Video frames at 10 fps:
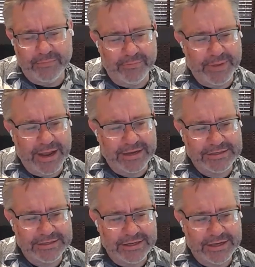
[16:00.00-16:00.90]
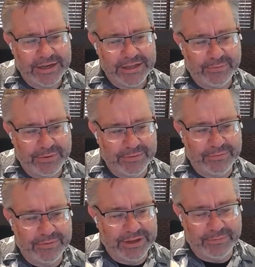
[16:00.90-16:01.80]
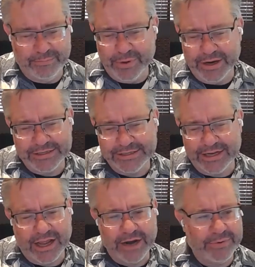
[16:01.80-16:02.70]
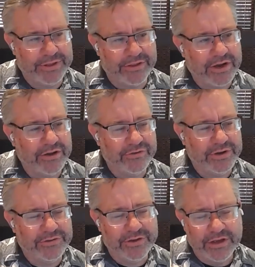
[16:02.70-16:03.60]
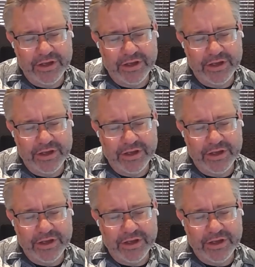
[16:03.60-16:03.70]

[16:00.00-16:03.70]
of banks that would bring us in line with other countries.